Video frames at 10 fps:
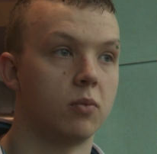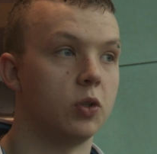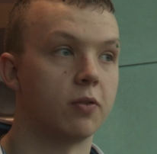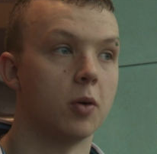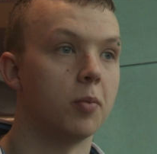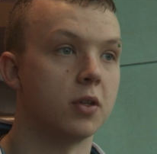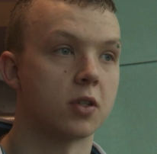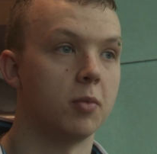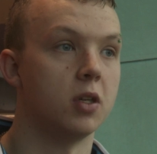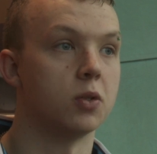We've companies
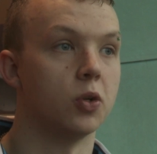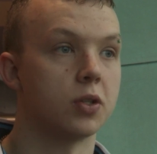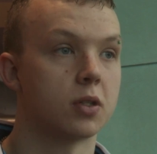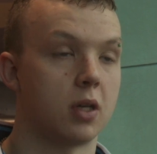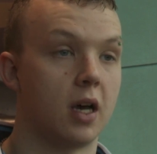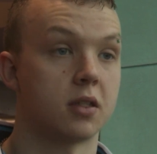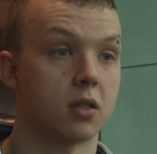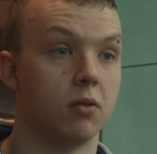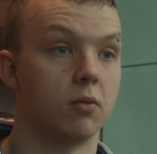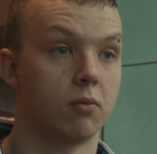coming into us
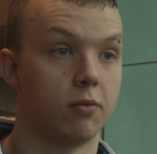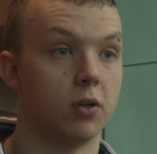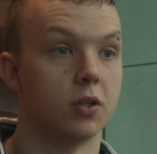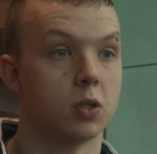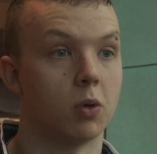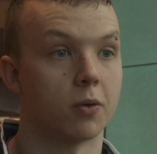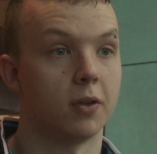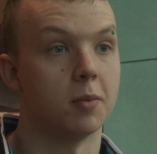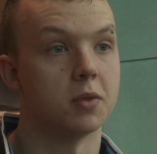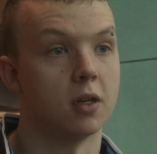asking for us to work with
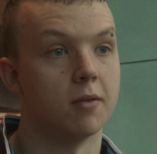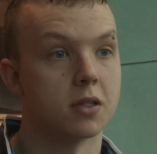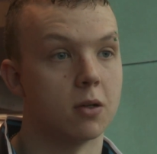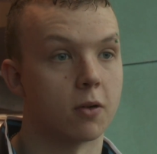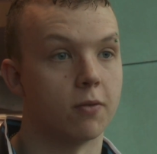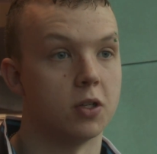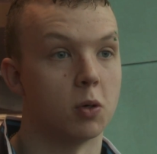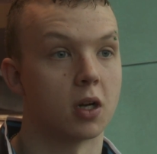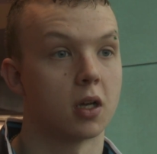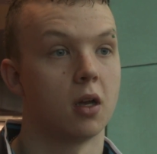them instead of us looking for
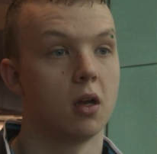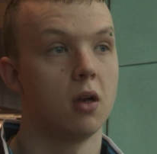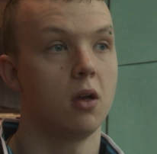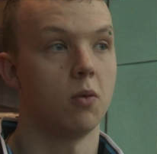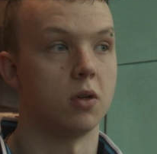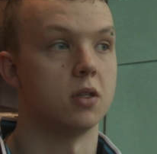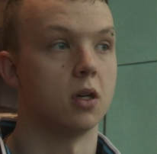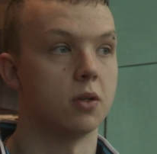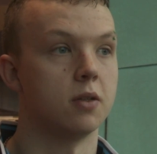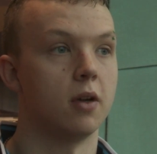work, which is
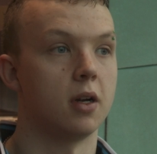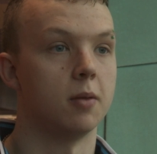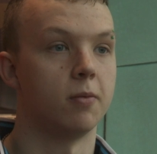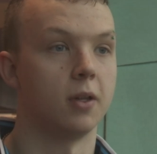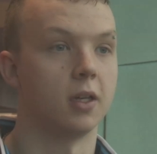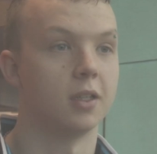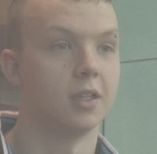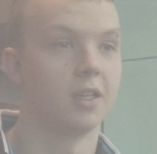always a very helpful thing.